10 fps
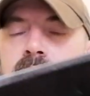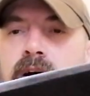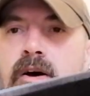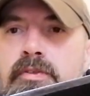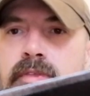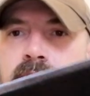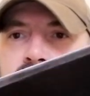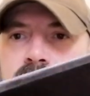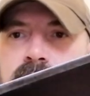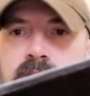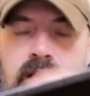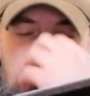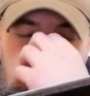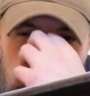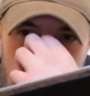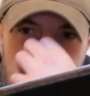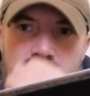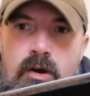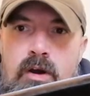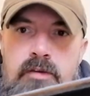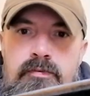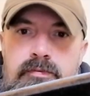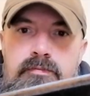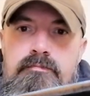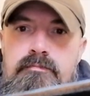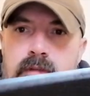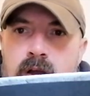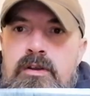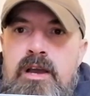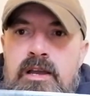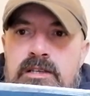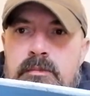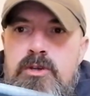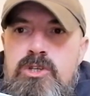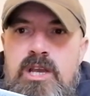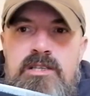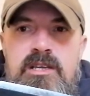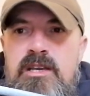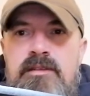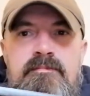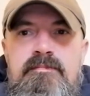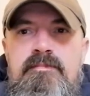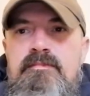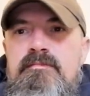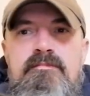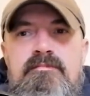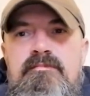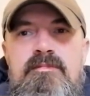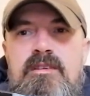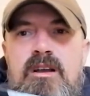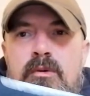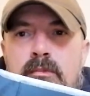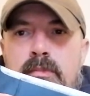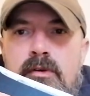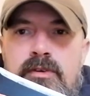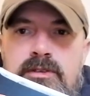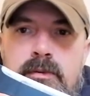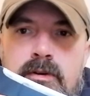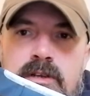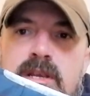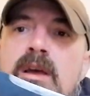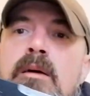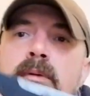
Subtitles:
I think as a knife, okay, as a machete, I wouldn't bother, to be honest.